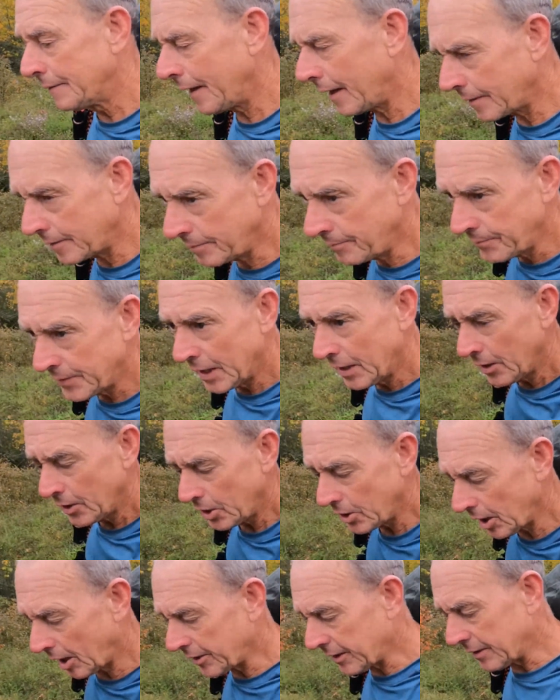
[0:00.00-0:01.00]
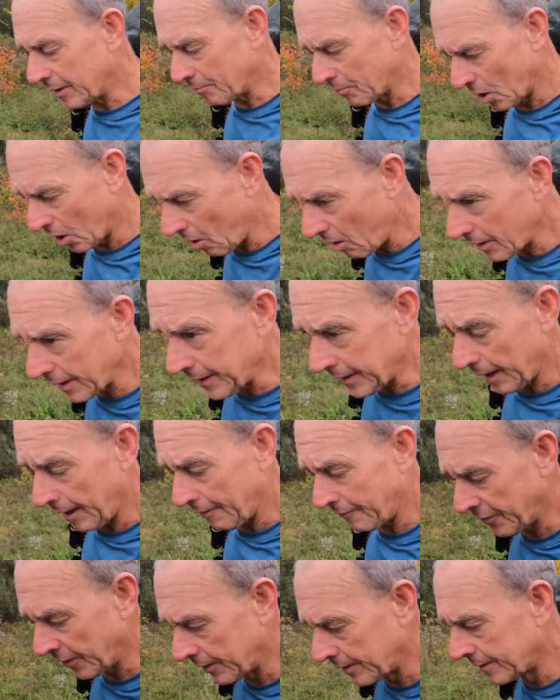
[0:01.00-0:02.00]
then you're not in them long
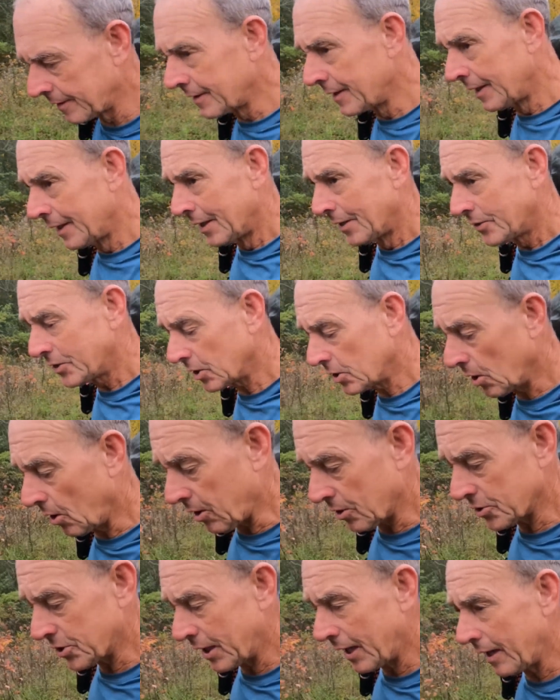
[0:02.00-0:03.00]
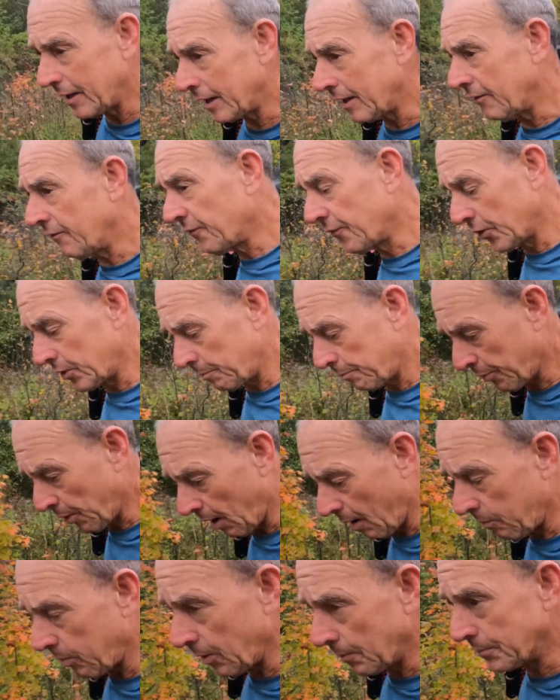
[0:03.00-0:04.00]
enough to cause any foot
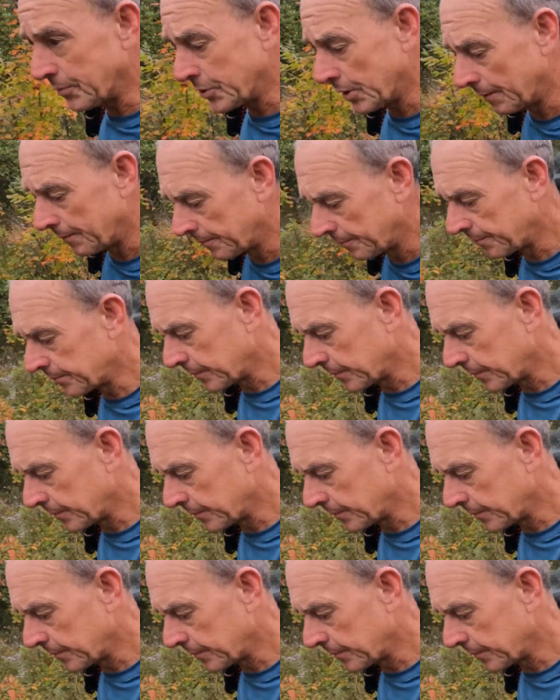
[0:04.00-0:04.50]
problems.